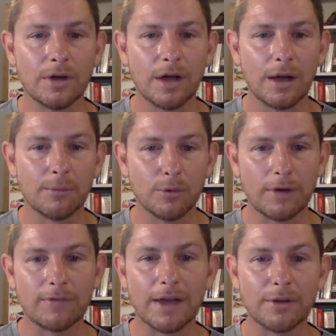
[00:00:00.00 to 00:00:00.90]
um, who
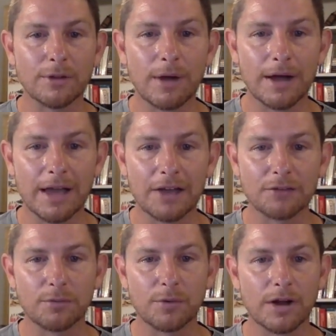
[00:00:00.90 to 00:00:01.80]
I've had on the podcast
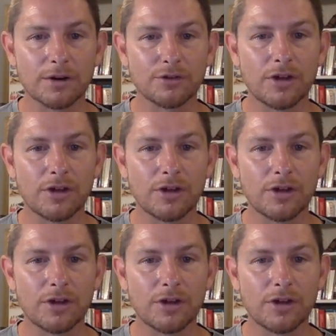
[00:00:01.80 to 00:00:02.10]
before, Dr.